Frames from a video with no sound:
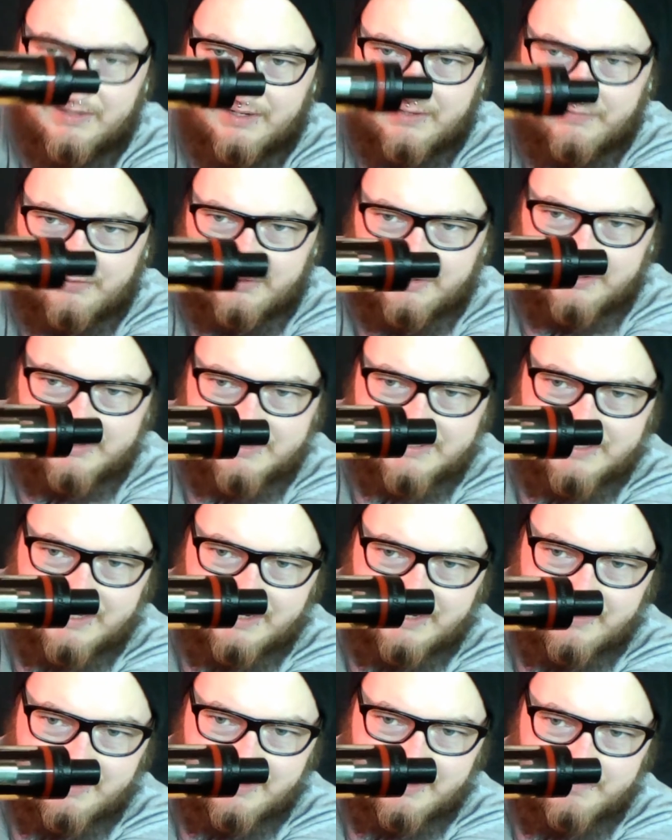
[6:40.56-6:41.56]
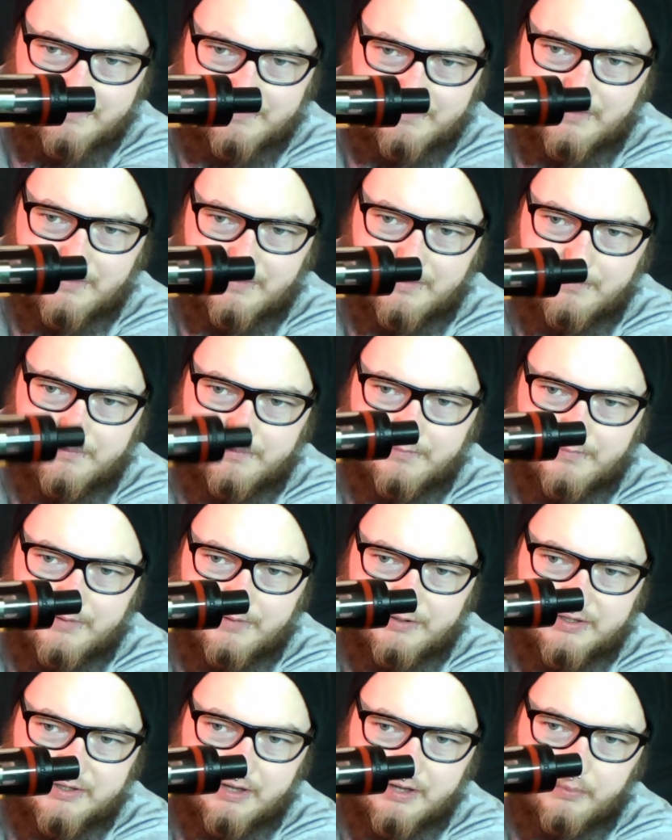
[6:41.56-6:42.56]
So I don't know if you can see that.
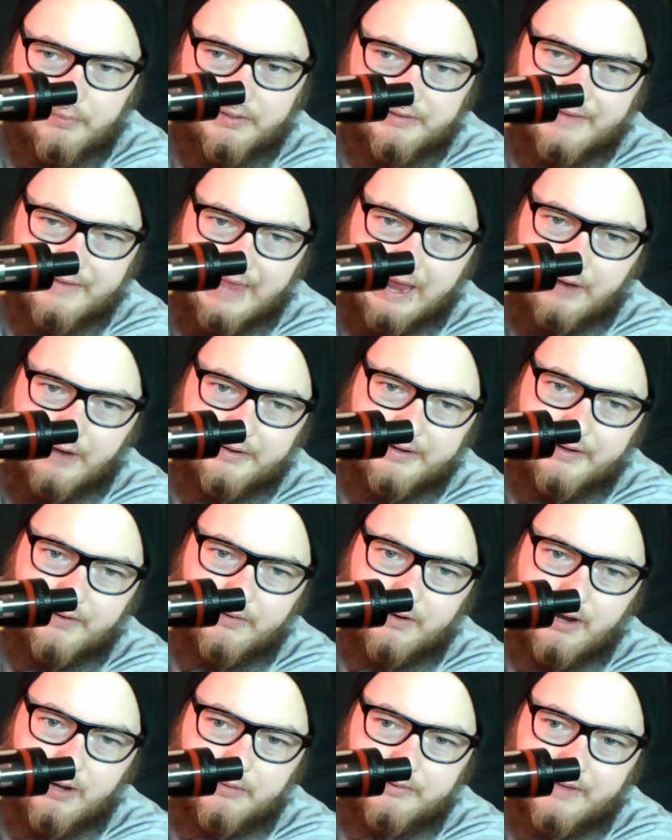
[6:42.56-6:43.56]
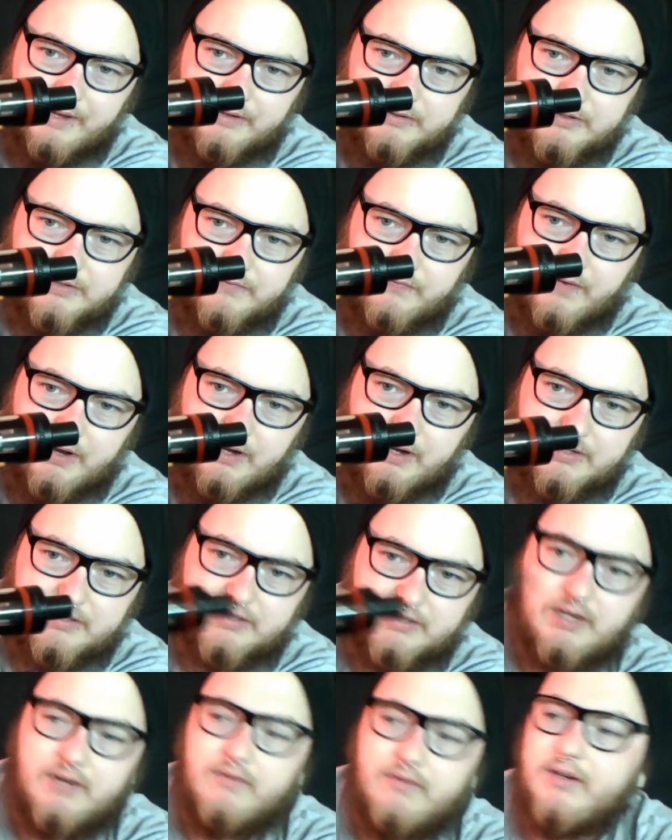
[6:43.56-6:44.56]
And you just hold it down and it'll go down
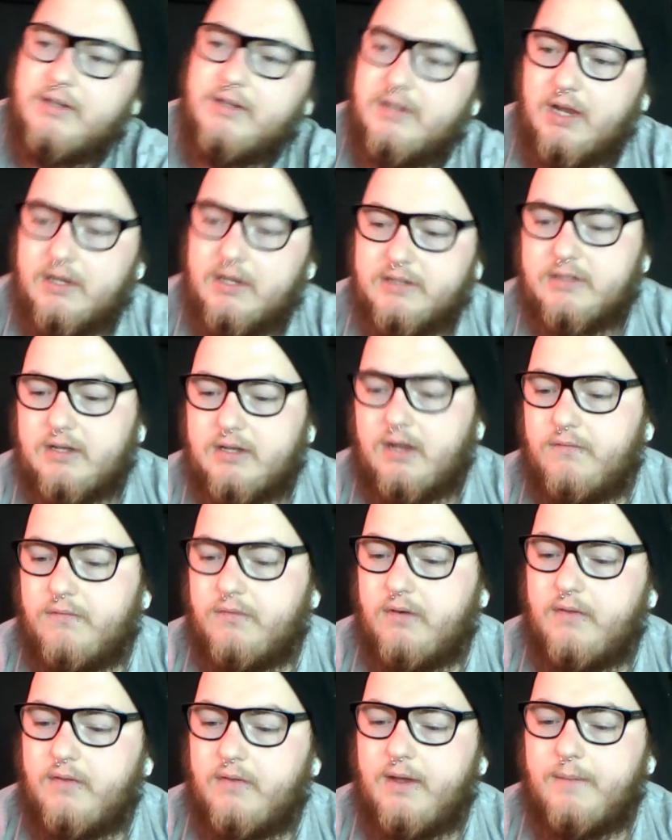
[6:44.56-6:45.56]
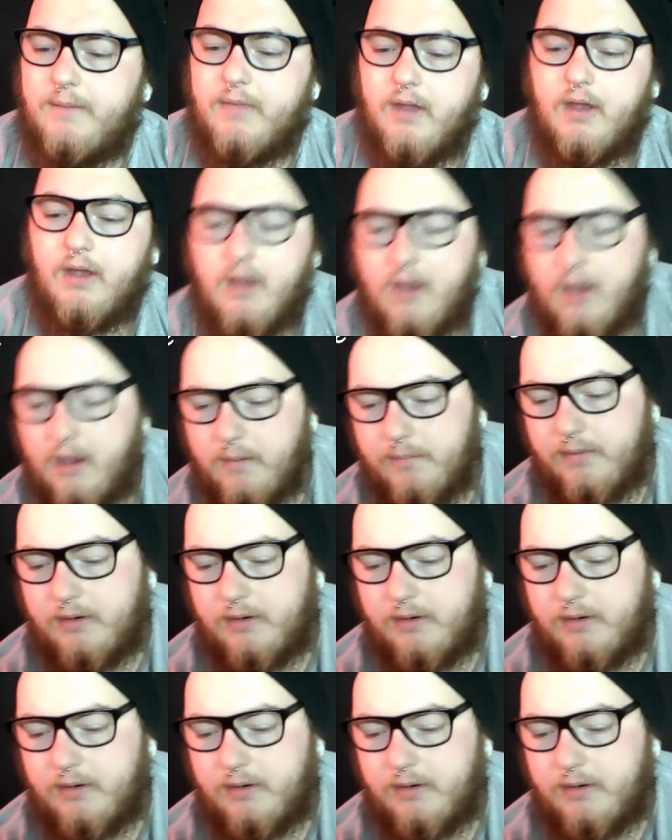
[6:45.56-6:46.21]
faster and stuff like that.